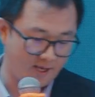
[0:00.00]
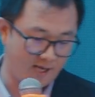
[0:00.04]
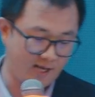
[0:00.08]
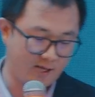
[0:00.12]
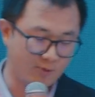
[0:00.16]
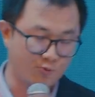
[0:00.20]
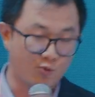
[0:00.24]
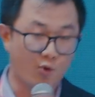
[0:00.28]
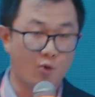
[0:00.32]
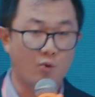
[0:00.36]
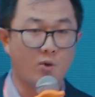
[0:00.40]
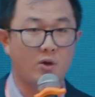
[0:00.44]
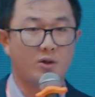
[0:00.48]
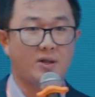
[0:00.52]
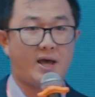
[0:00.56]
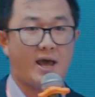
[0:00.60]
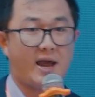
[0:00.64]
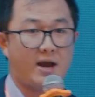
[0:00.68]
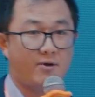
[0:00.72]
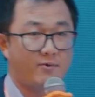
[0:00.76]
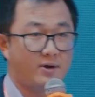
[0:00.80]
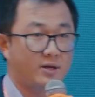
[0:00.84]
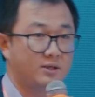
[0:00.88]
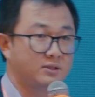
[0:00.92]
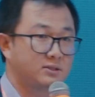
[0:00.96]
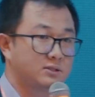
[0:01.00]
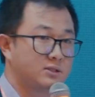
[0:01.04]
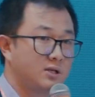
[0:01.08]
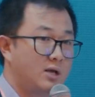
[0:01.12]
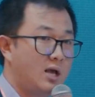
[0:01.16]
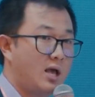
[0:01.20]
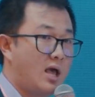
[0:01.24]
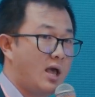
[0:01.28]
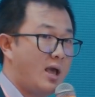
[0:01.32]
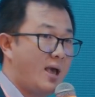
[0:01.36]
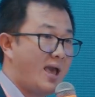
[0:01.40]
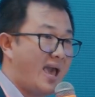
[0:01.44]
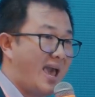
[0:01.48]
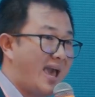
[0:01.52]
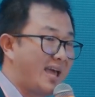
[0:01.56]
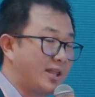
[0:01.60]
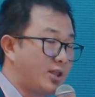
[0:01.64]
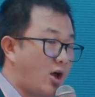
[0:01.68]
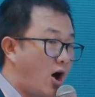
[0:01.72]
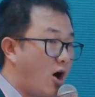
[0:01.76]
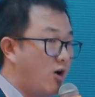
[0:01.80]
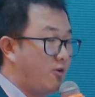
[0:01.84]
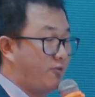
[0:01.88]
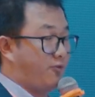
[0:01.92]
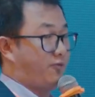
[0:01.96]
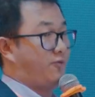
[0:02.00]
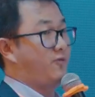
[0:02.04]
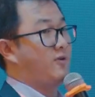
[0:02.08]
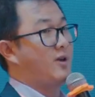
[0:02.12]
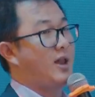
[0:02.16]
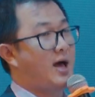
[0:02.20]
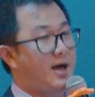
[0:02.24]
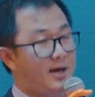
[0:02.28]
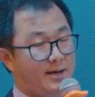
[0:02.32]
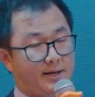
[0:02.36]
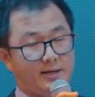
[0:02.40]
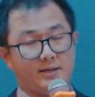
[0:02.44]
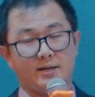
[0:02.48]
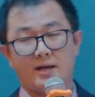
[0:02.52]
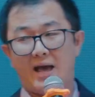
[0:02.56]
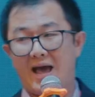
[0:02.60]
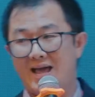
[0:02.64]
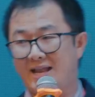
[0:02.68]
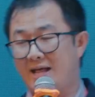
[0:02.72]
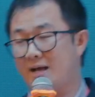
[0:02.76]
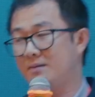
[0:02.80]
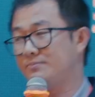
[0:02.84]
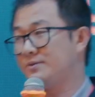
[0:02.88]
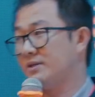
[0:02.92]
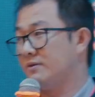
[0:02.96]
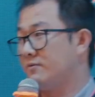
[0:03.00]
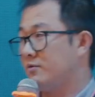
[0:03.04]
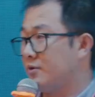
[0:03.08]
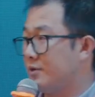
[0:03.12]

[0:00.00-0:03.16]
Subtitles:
in rural areas, an offline adaptive